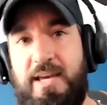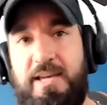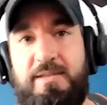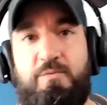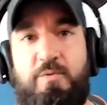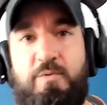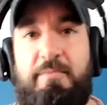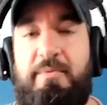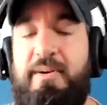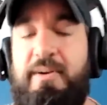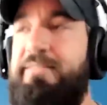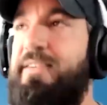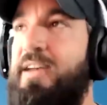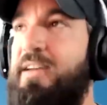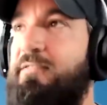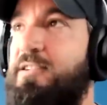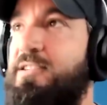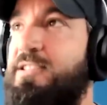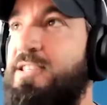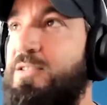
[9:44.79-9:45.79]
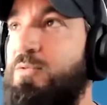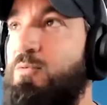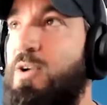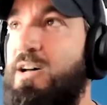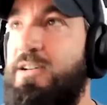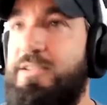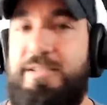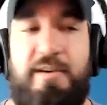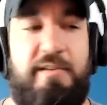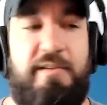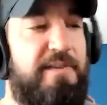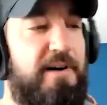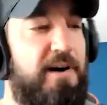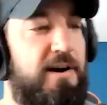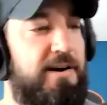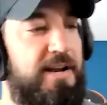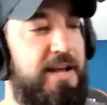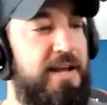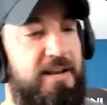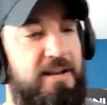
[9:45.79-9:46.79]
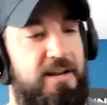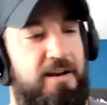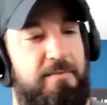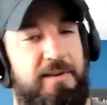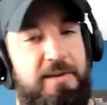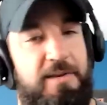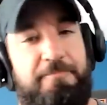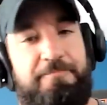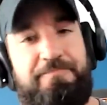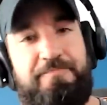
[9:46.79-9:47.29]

as one of my favorites as well so far in AEW.